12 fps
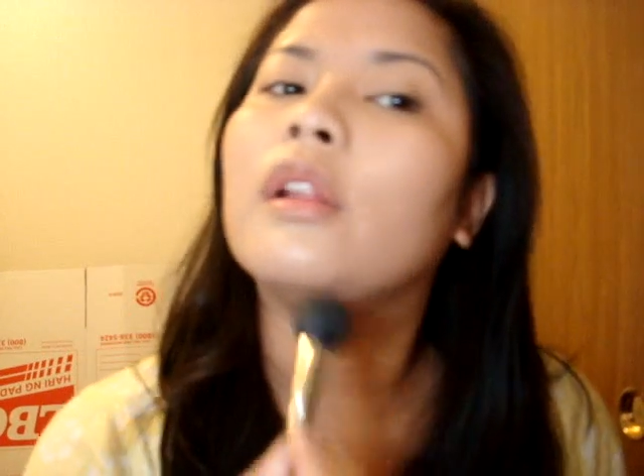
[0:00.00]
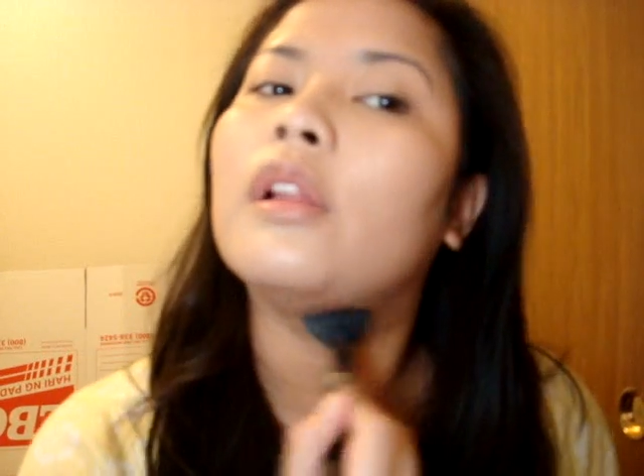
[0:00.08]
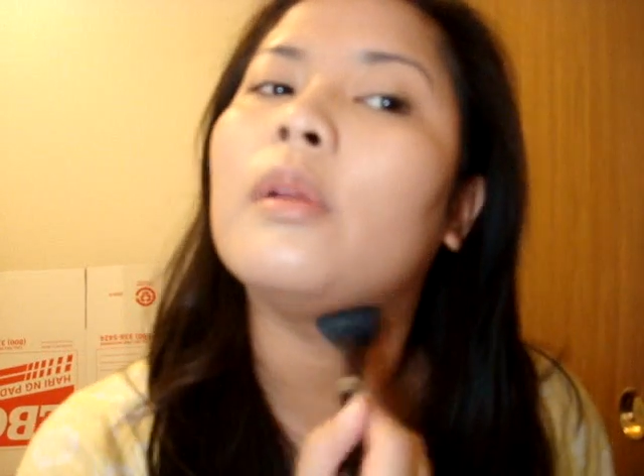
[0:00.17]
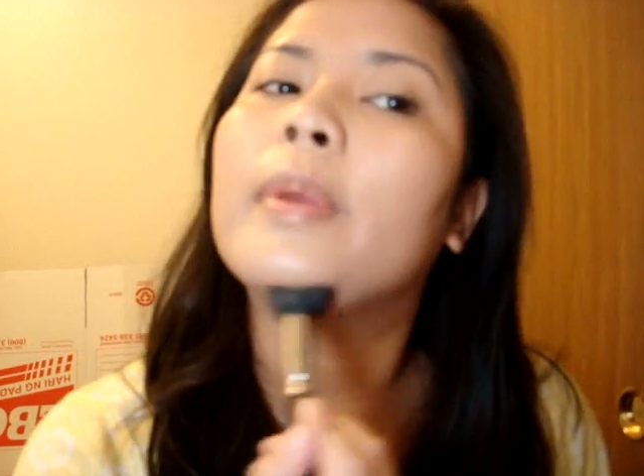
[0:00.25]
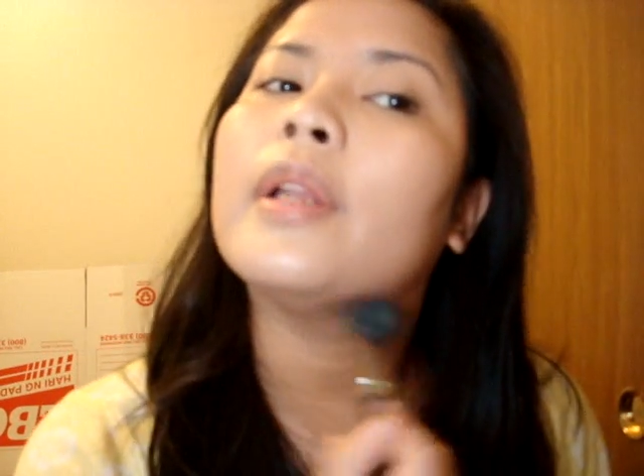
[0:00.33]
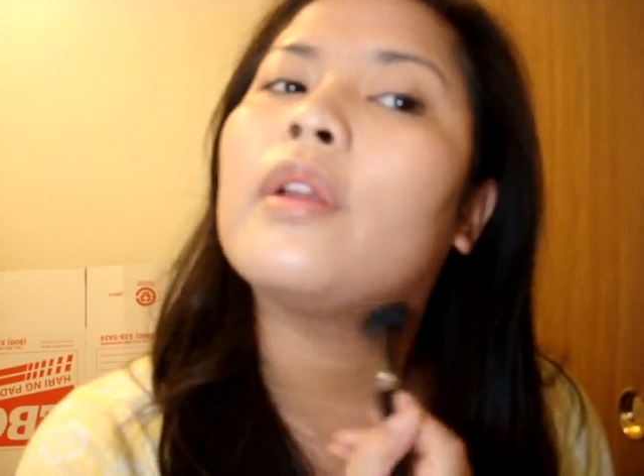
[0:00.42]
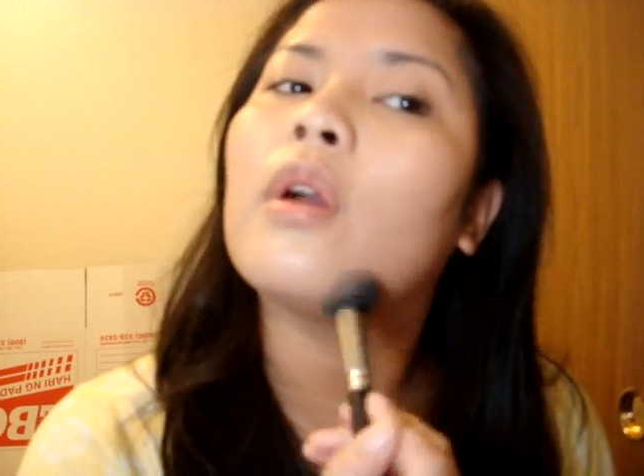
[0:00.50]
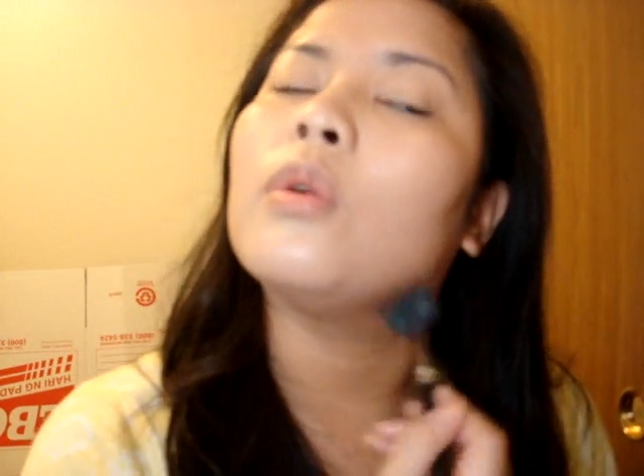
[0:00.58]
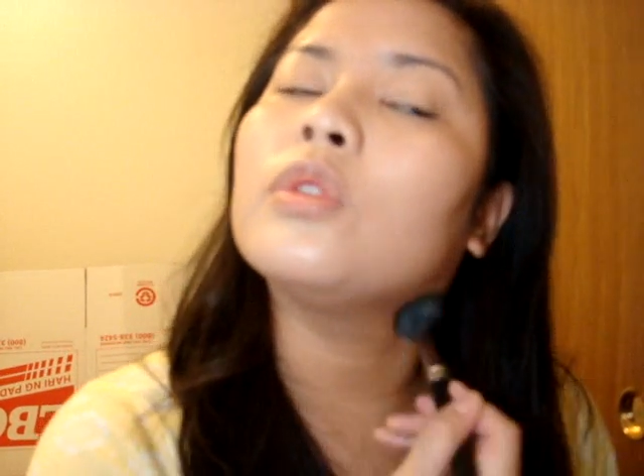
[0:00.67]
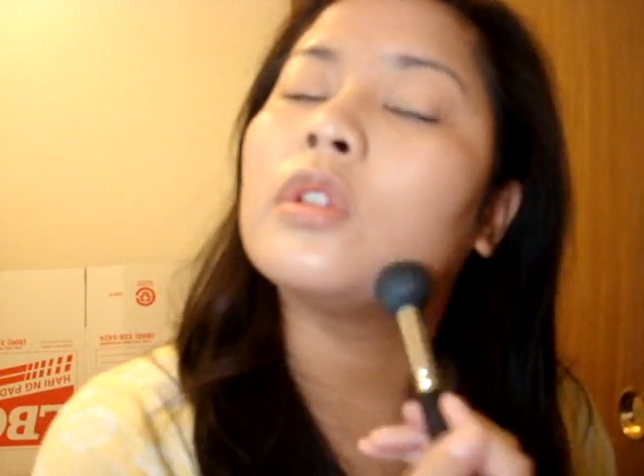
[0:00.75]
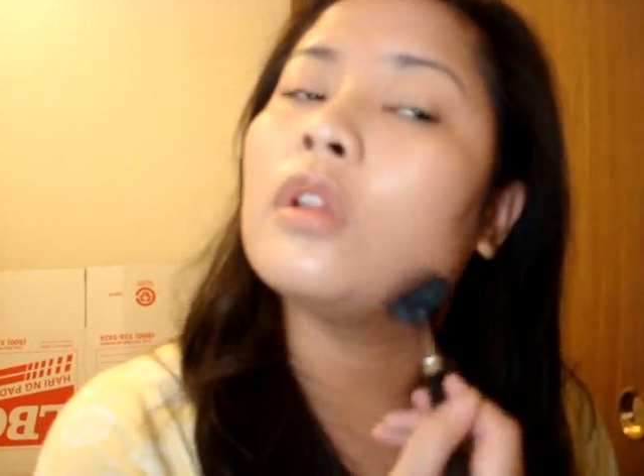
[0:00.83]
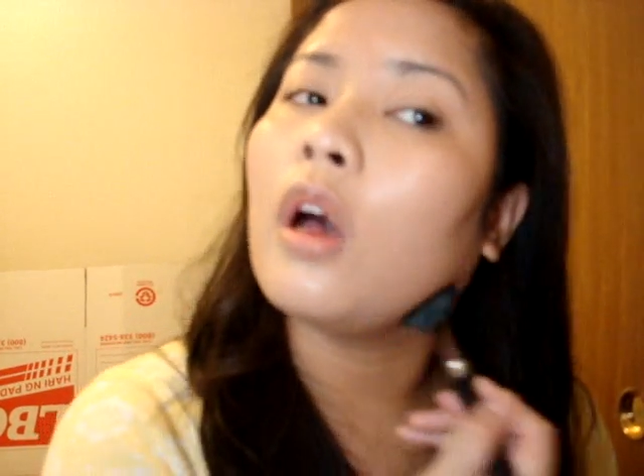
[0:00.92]
A little bit
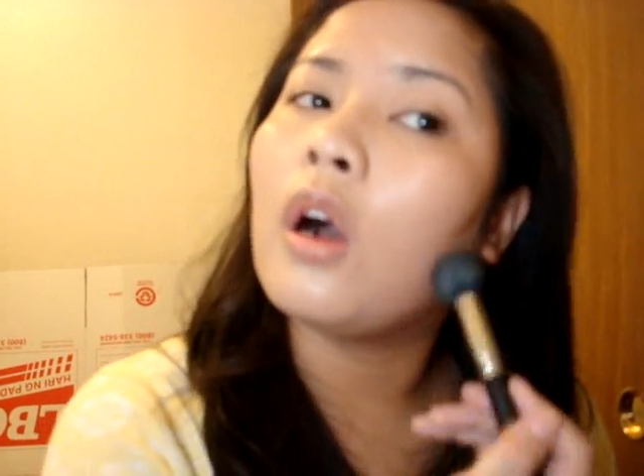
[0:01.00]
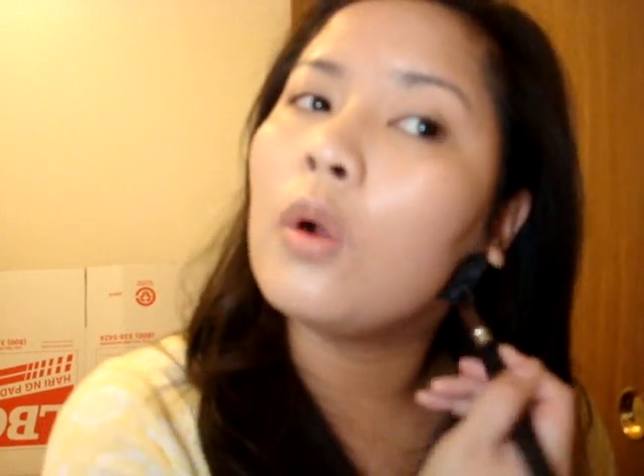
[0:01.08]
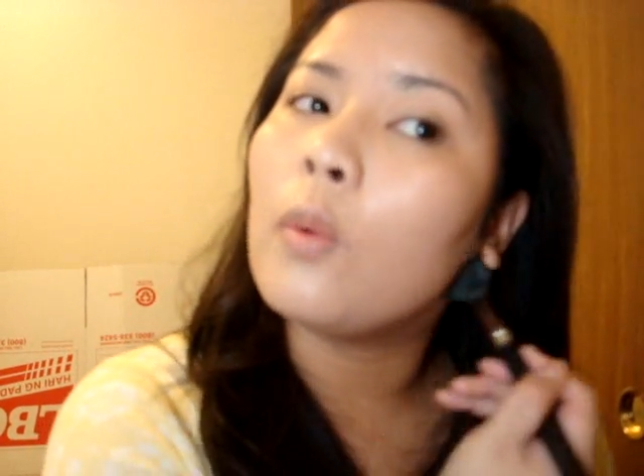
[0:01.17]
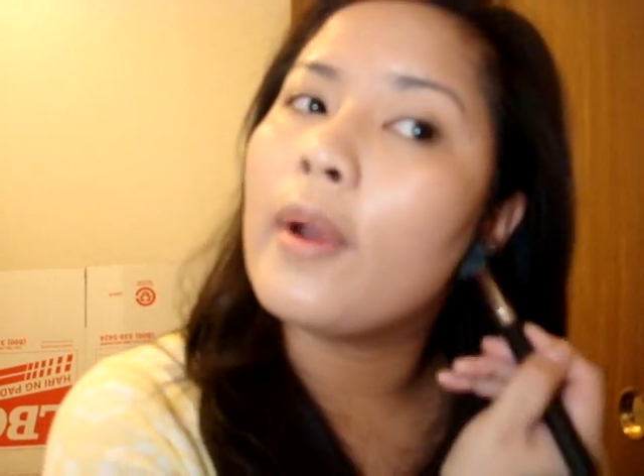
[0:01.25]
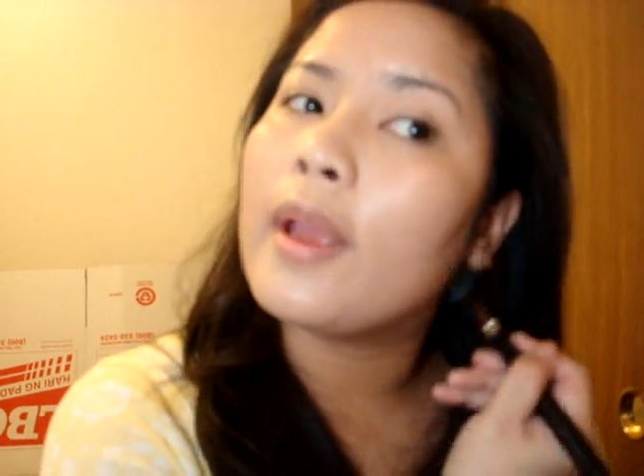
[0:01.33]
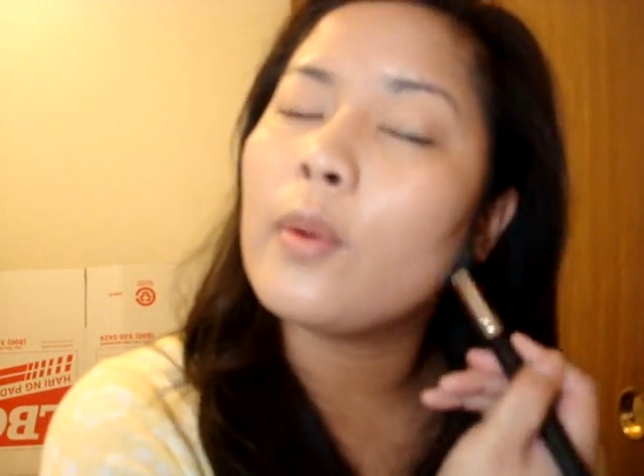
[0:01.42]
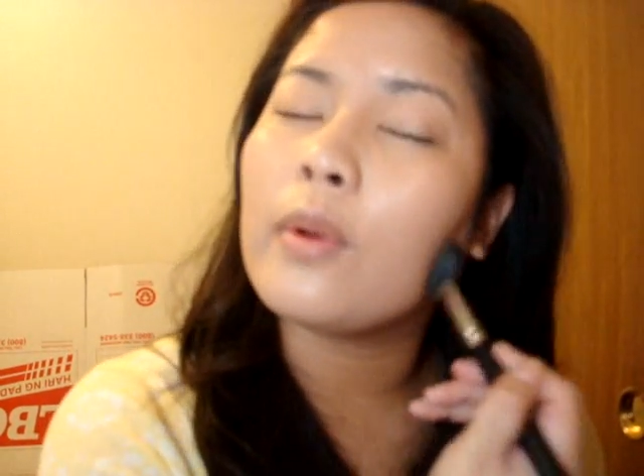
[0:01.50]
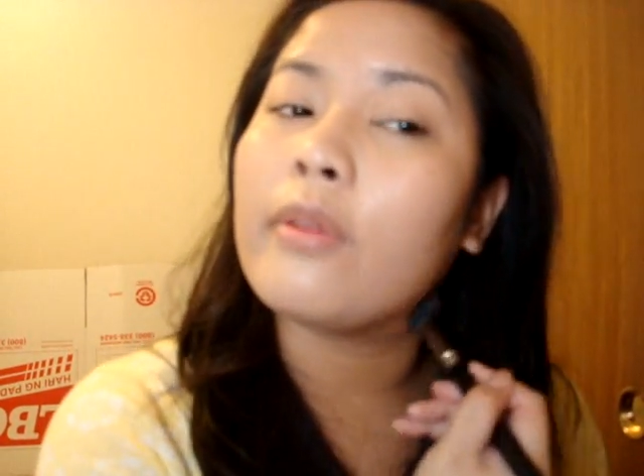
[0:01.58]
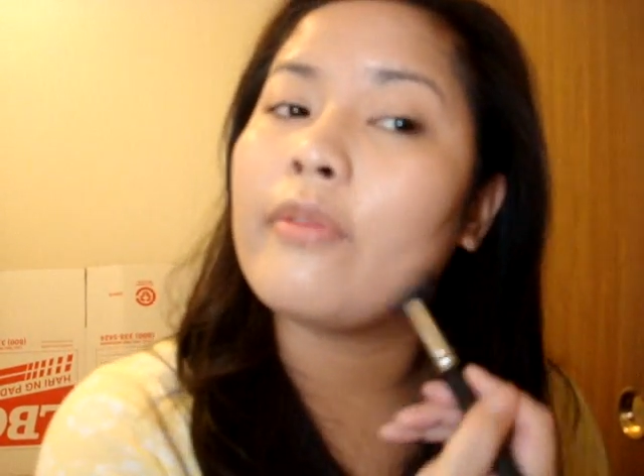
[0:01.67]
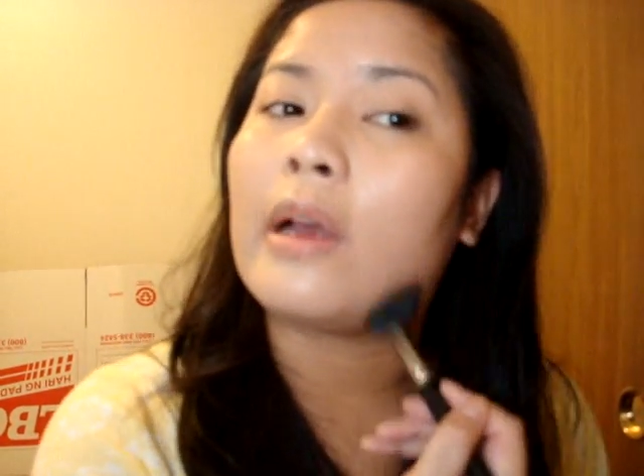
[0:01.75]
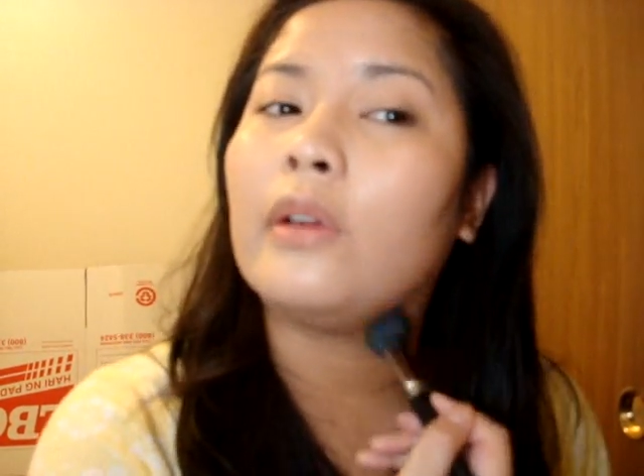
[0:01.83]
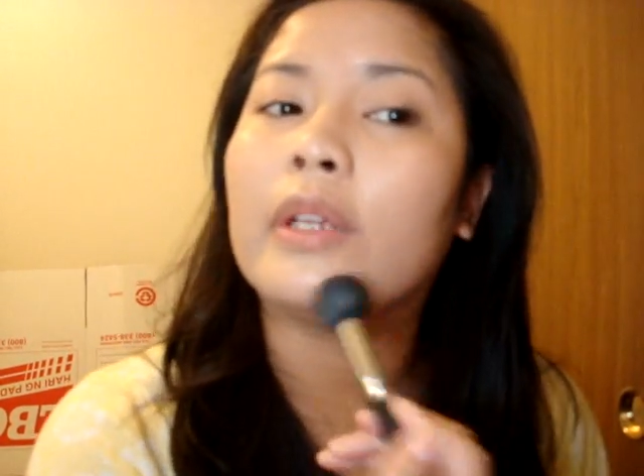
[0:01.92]
goes a long way
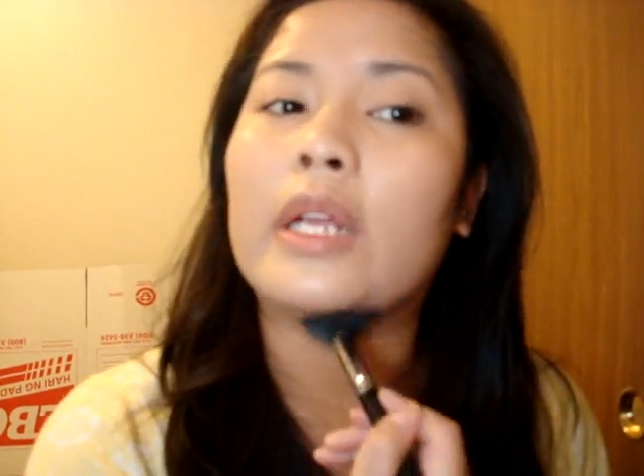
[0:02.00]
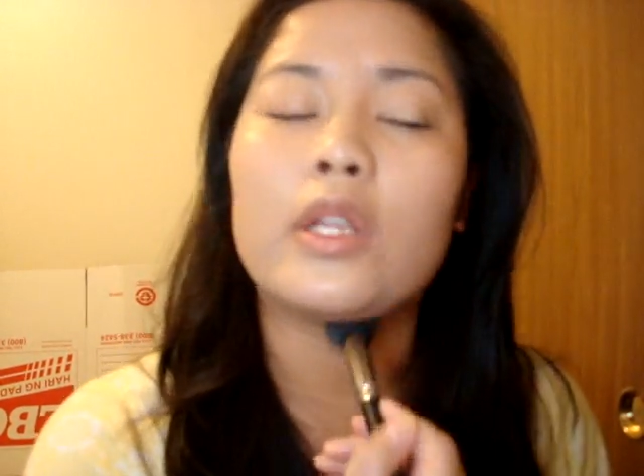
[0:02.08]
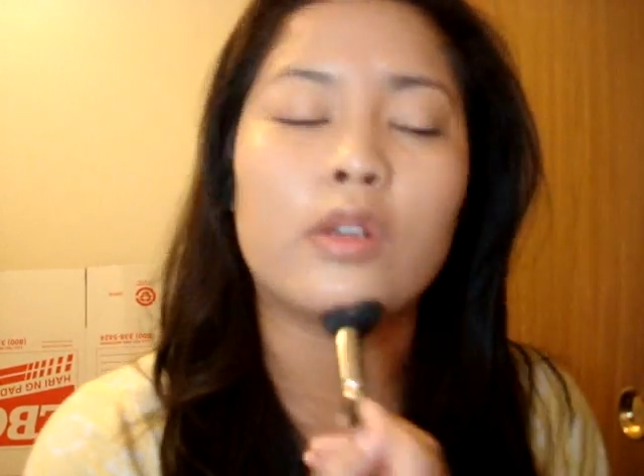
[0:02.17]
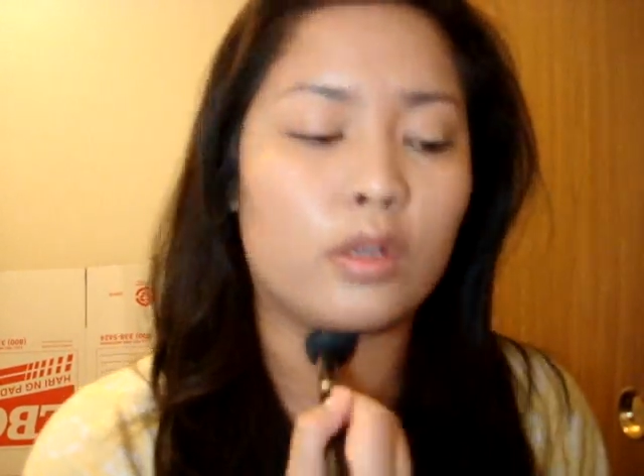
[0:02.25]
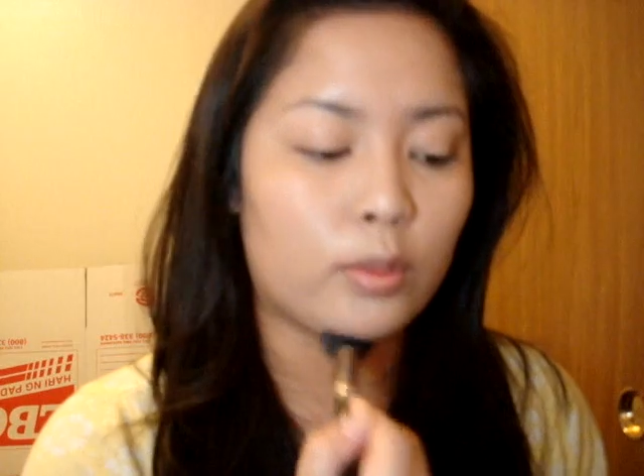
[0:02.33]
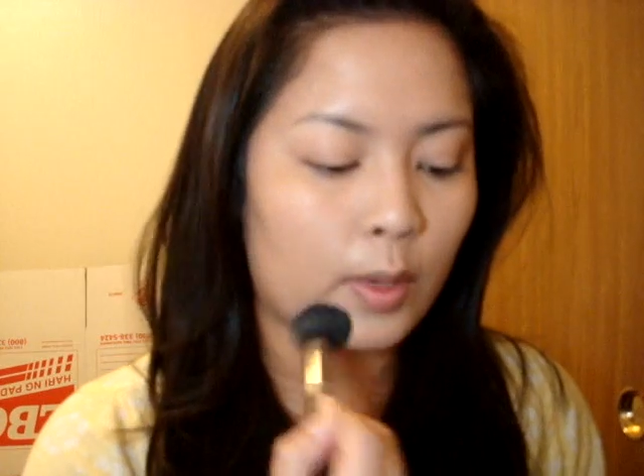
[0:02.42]
with foundation,